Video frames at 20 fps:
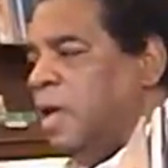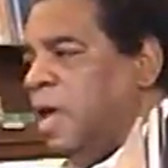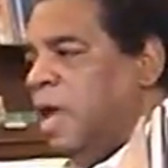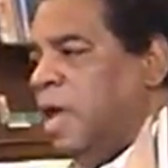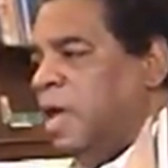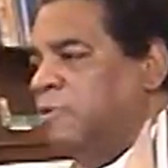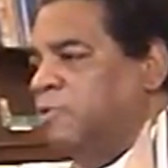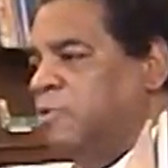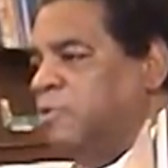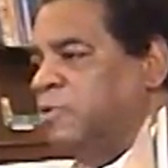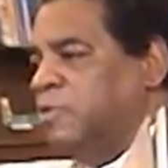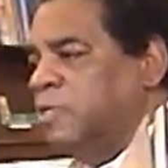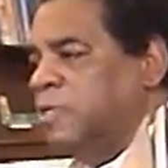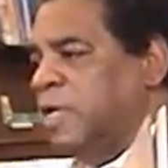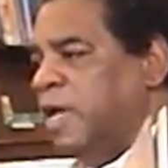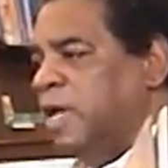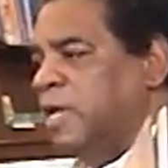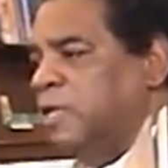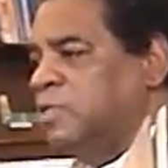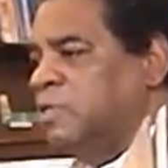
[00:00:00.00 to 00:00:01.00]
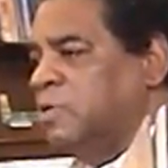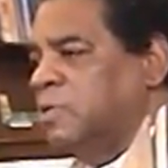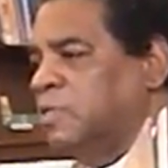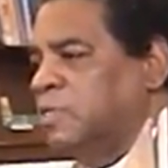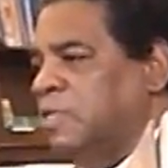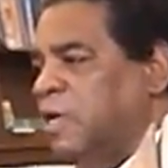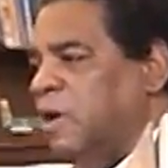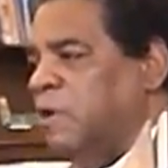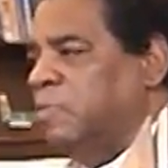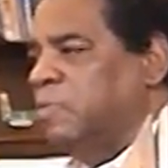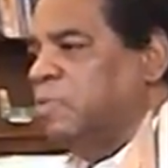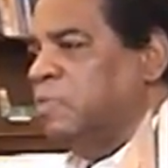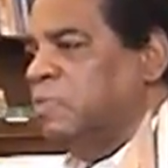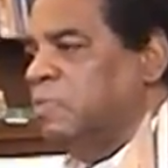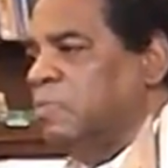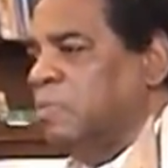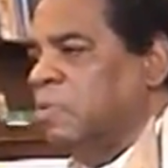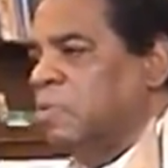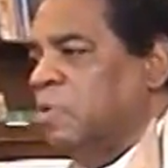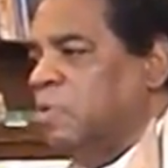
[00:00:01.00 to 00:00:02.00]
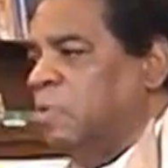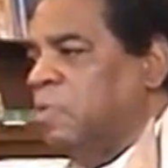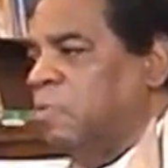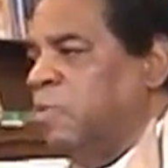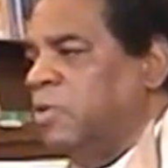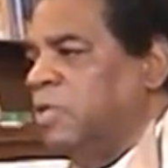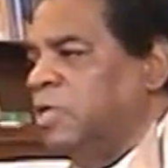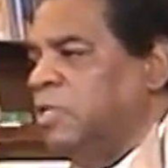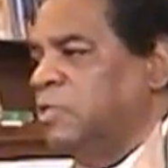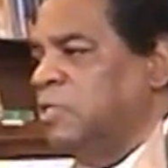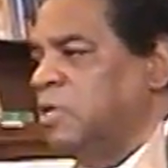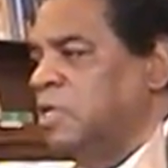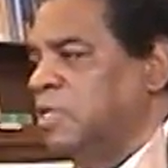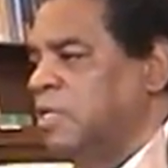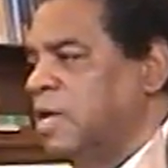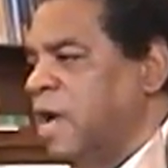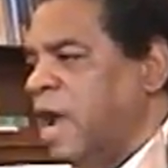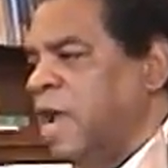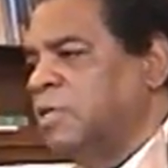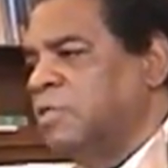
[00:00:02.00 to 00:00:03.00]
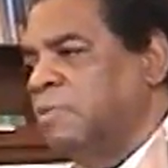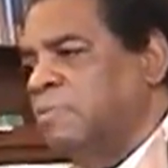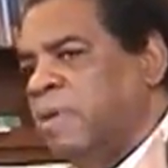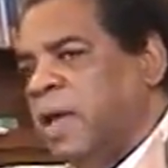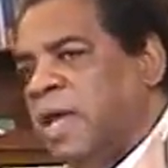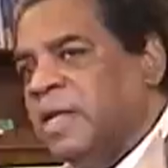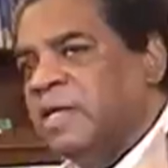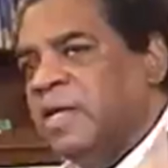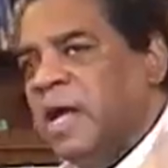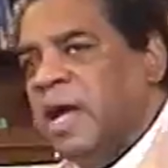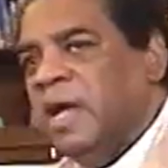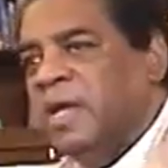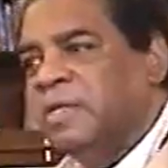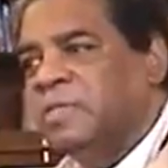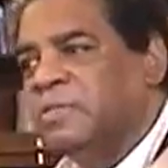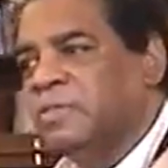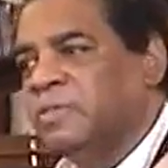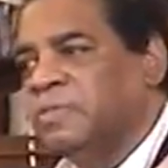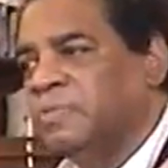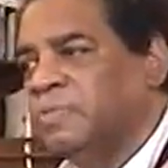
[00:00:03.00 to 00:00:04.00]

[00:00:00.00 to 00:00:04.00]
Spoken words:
And Ruth is saying to herself, were these good guys or bad guys?